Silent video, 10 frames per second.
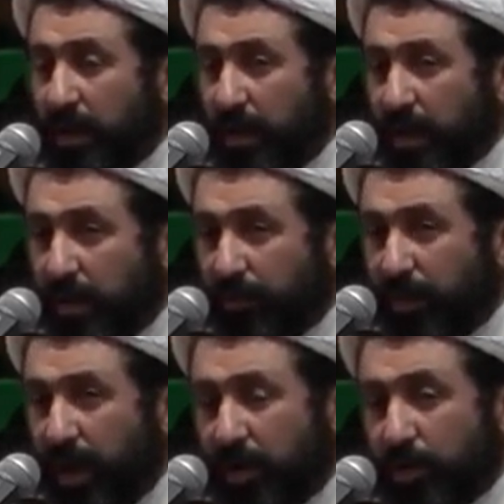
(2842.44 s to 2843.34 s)
If
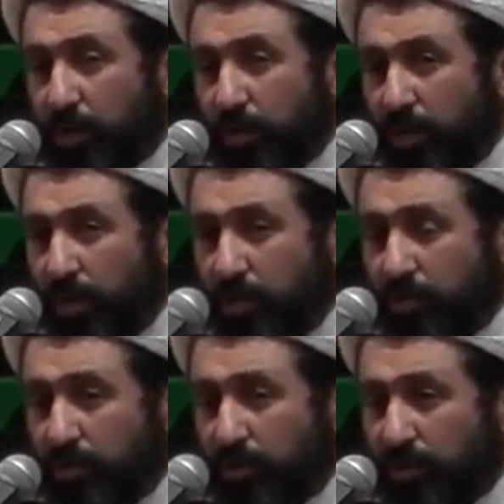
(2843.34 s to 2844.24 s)
I call
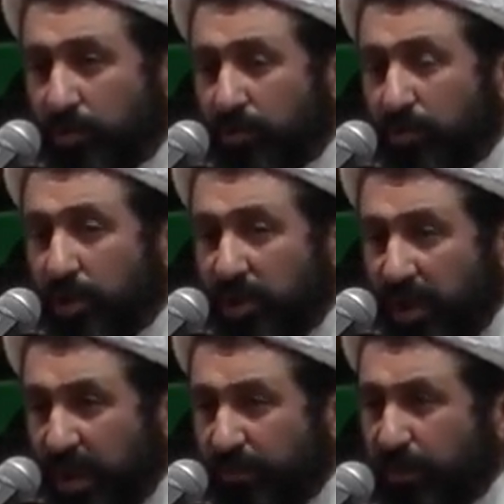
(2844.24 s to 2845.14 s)
you to
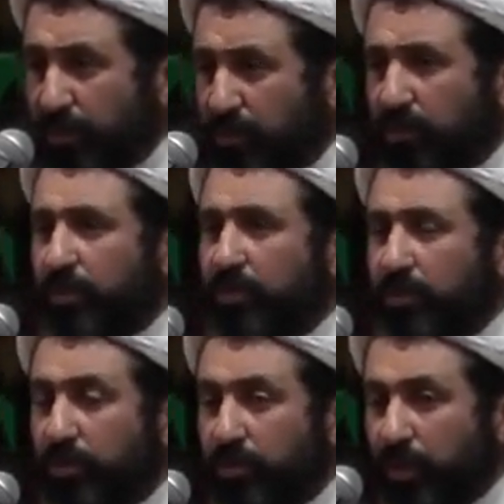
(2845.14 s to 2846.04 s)
give you,
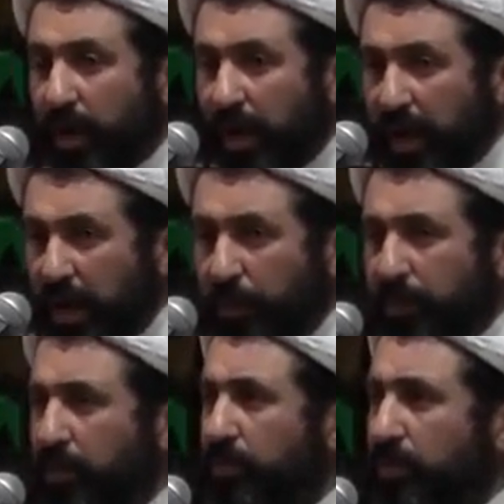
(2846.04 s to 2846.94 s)
to help
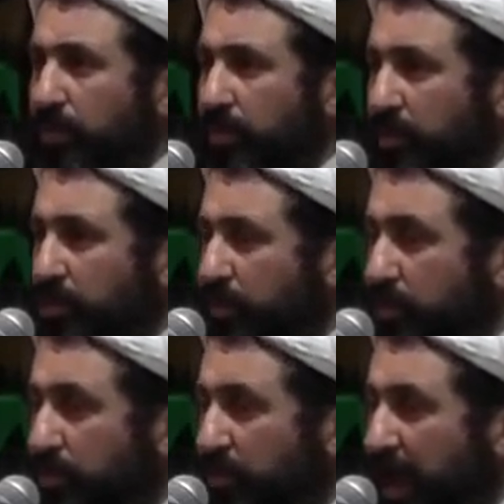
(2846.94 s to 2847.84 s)
you, you
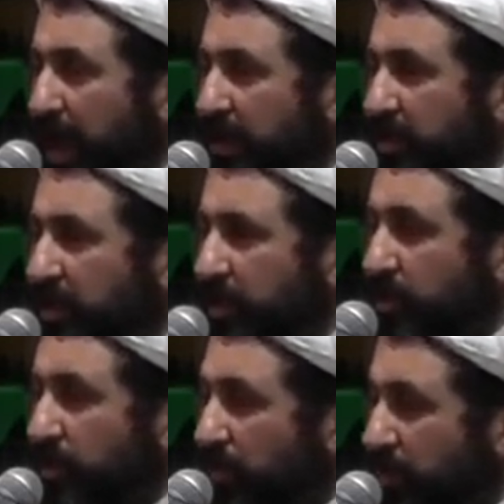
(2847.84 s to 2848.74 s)
should answer
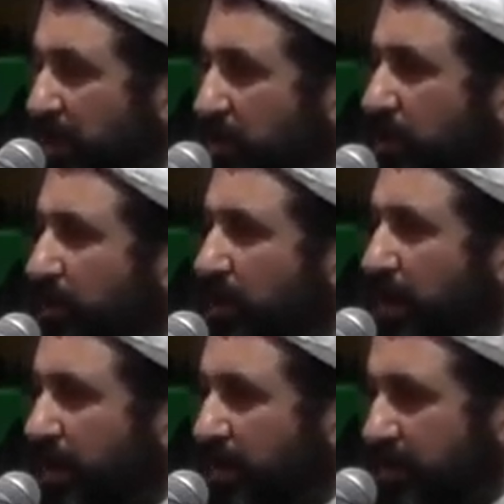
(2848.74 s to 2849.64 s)
so that you will be
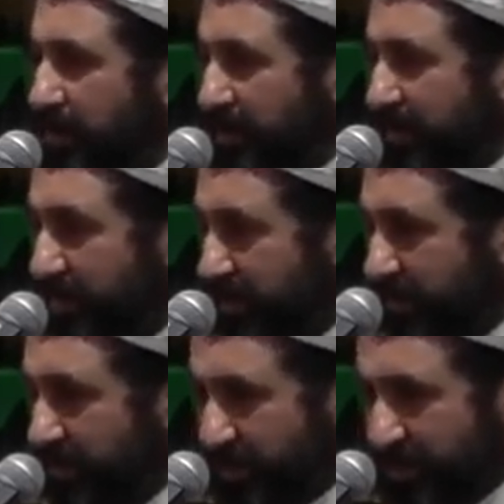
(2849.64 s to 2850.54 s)
guided.
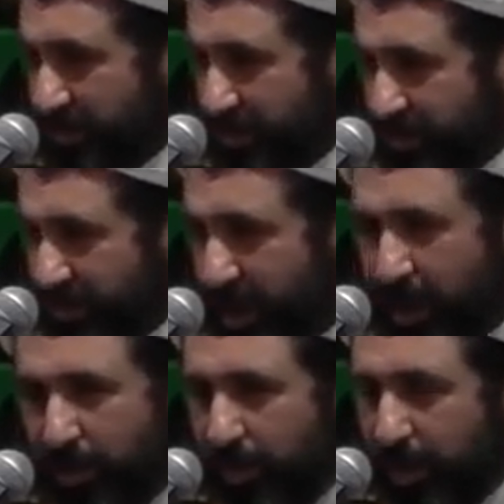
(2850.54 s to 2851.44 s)

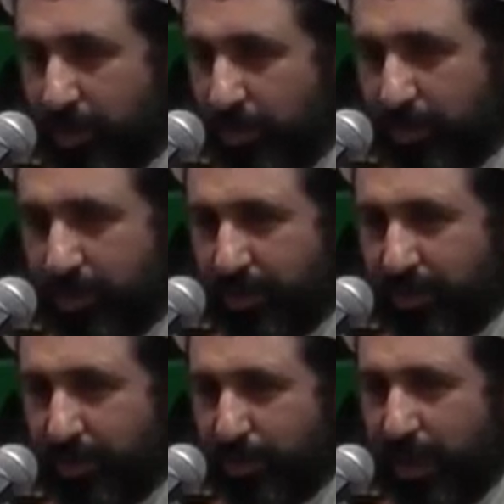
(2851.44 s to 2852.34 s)
I don't want to
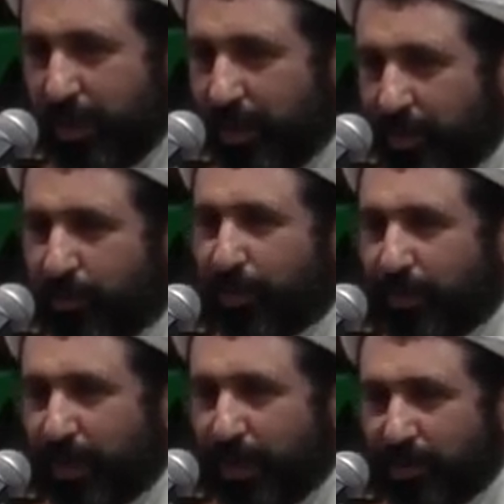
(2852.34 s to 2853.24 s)
do anything for
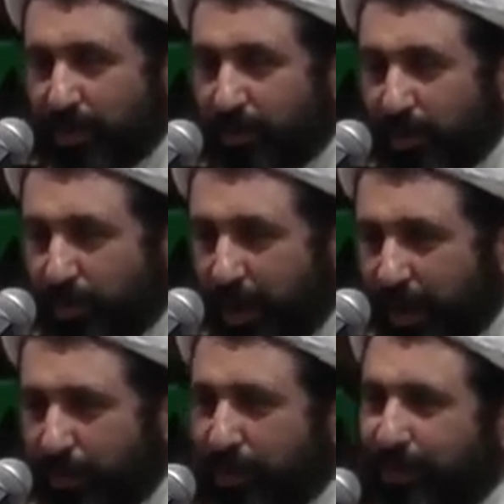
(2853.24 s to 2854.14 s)
me, I just want to
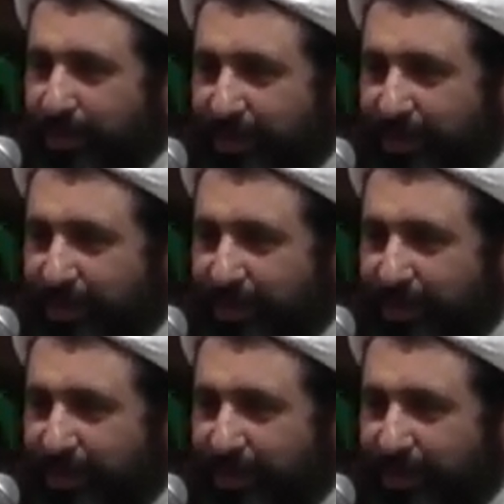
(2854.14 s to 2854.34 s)
help you.